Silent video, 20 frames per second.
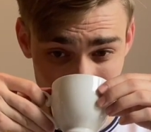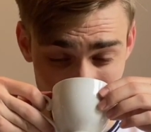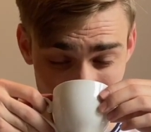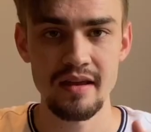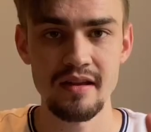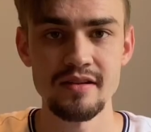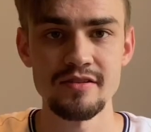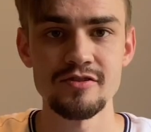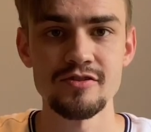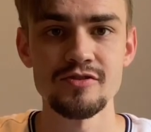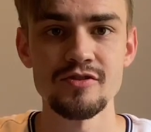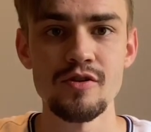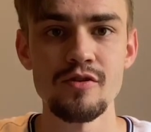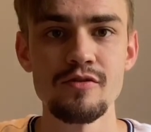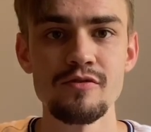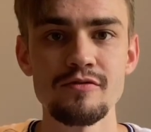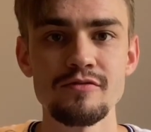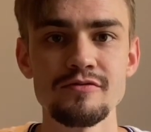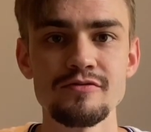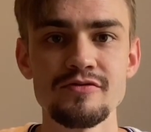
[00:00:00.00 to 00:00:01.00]
And it's
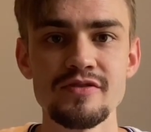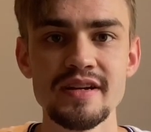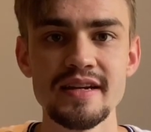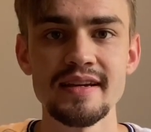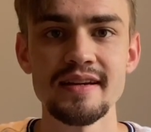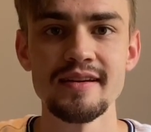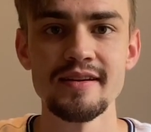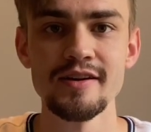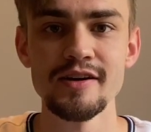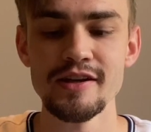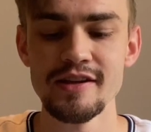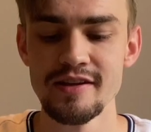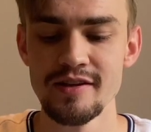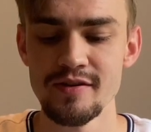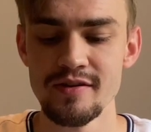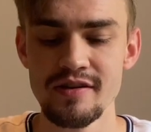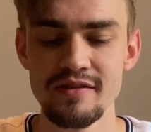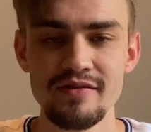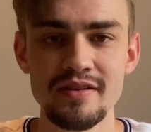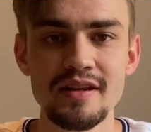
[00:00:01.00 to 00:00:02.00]
so freaking good. You
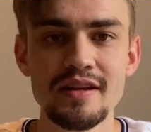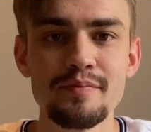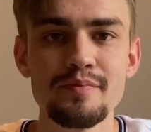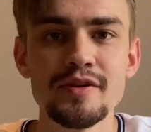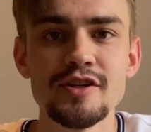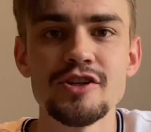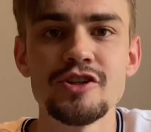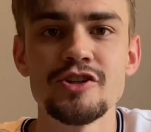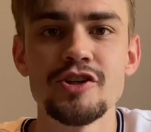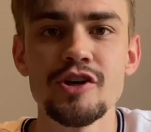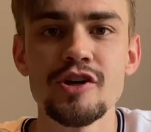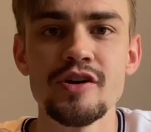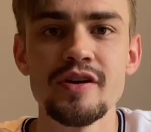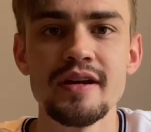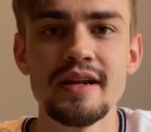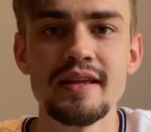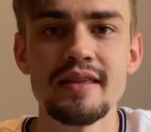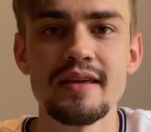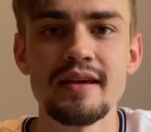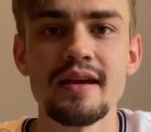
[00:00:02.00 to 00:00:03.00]
don't even need to put sugar or
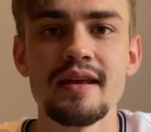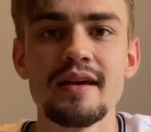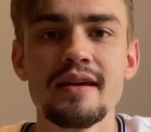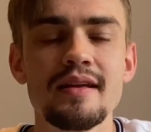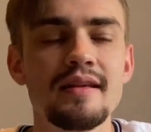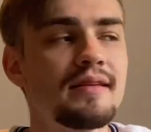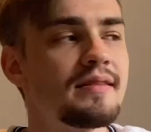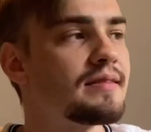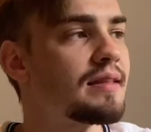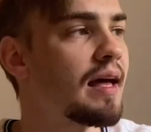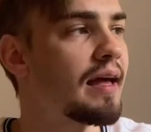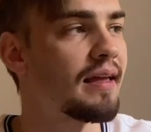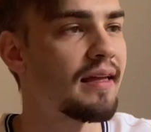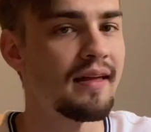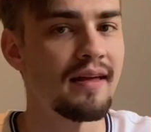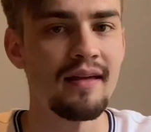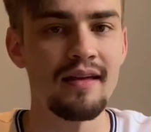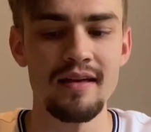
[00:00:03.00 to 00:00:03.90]
anything in it. It is like,